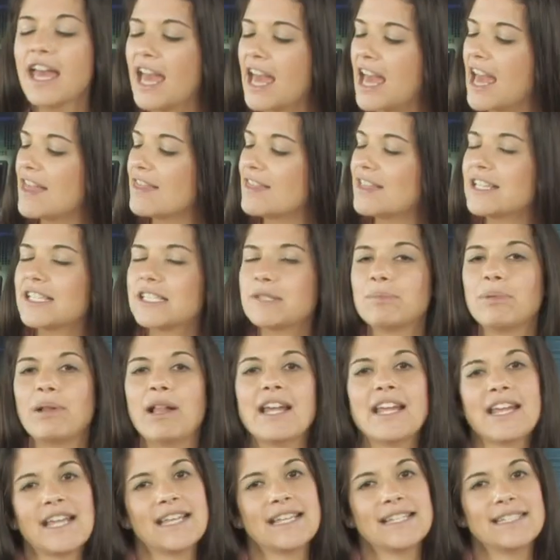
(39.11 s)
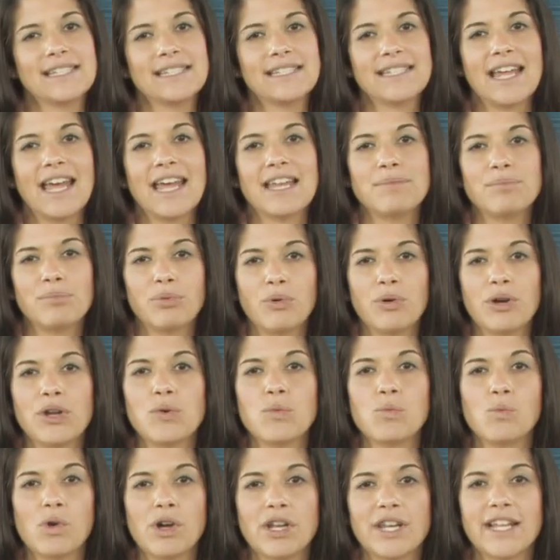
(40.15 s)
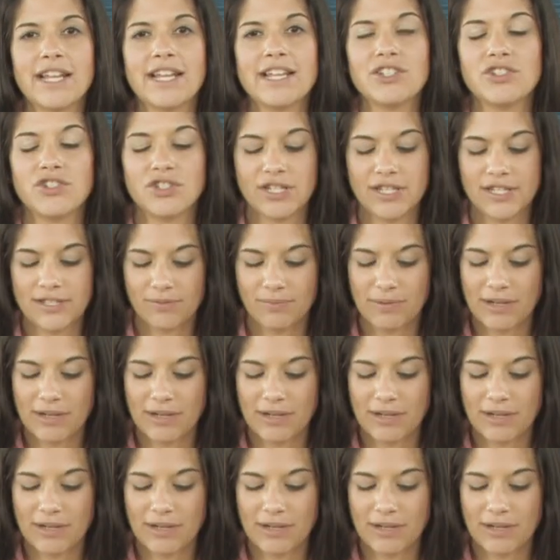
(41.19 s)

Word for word: and the display is ten point one inches.